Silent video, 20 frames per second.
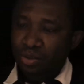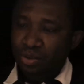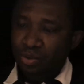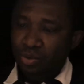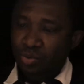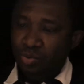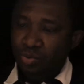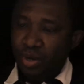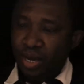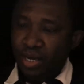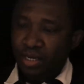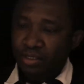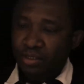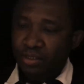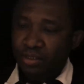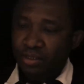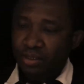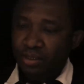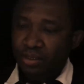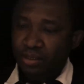
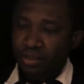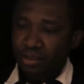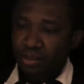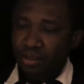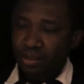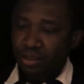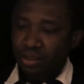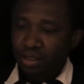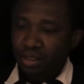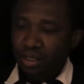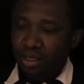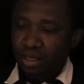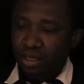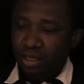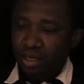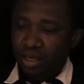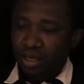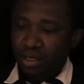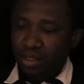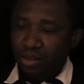2x,
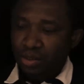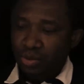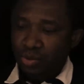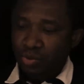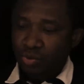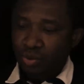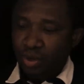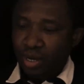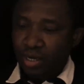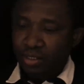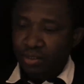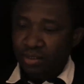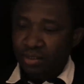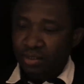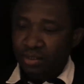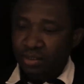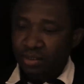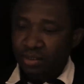2x.